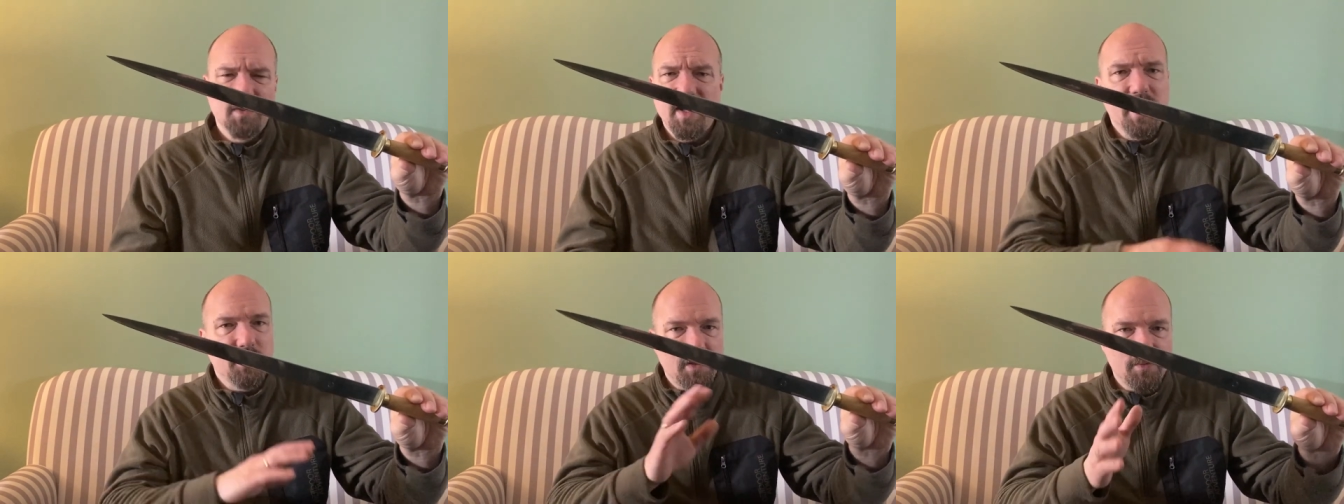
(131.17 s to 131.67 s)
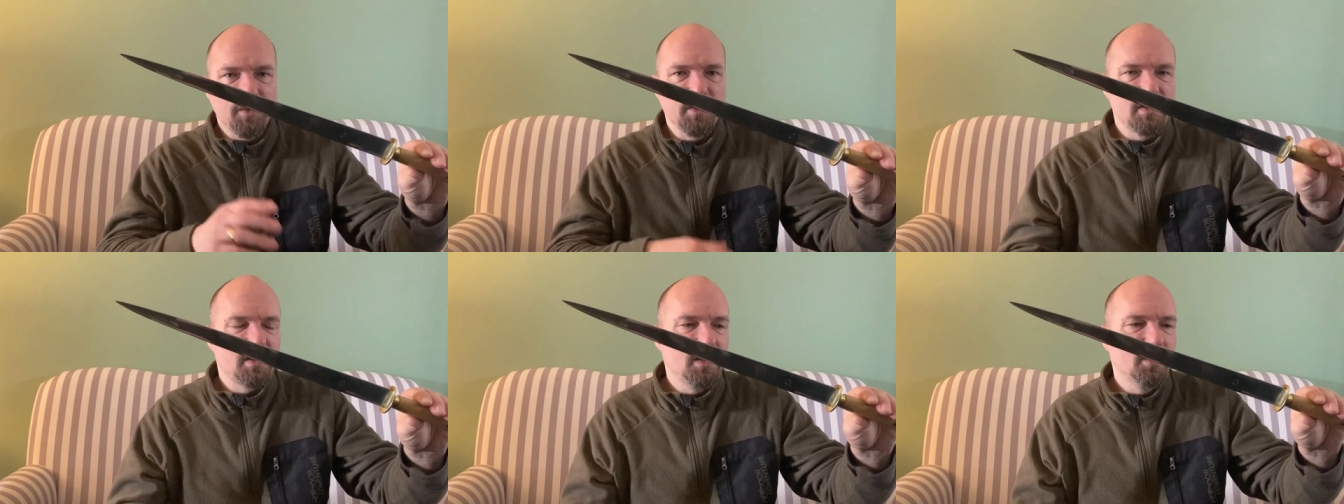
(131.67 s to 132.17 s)
There are
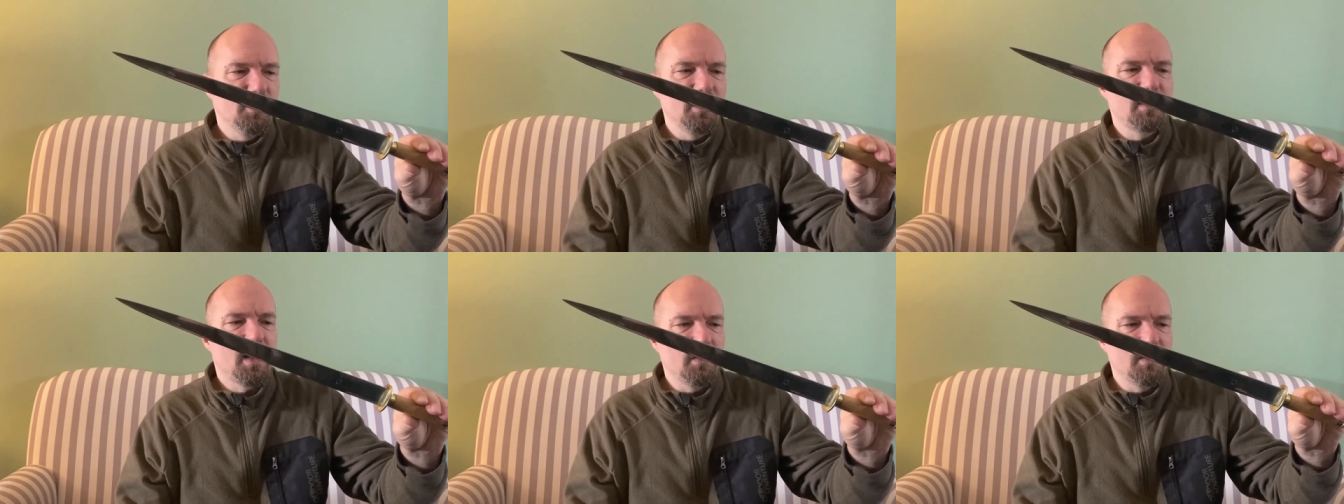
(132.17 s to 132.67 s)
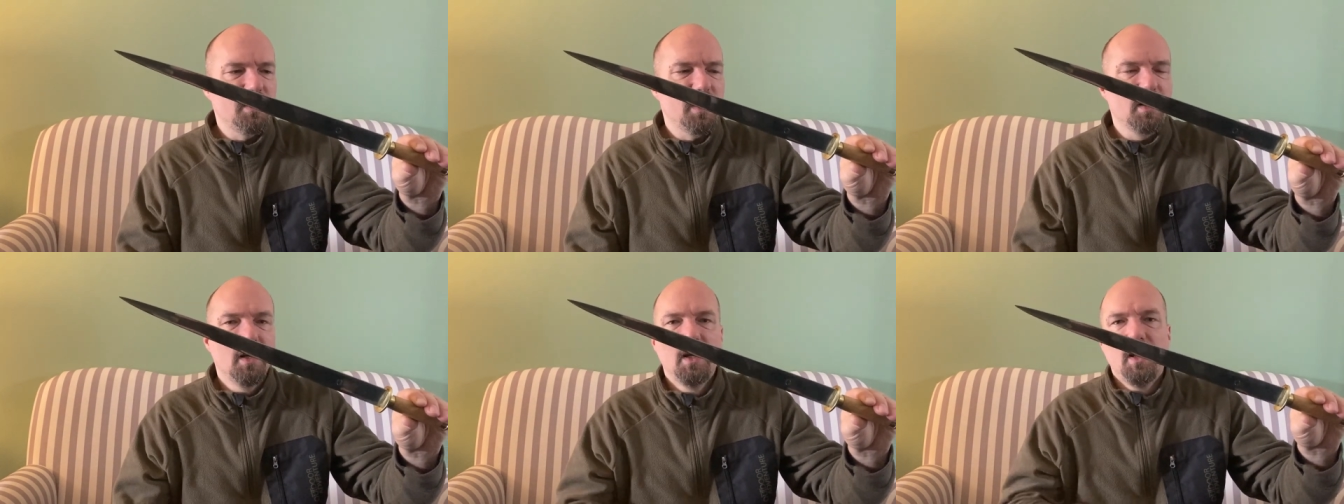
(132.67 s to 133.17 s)
different theories out
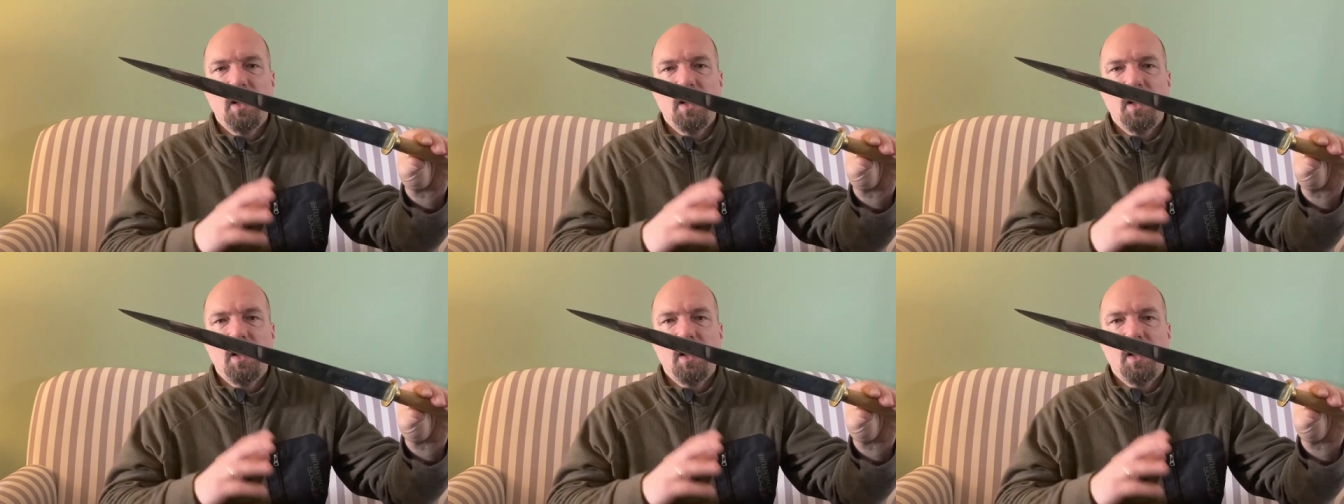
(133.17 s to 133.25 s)
there.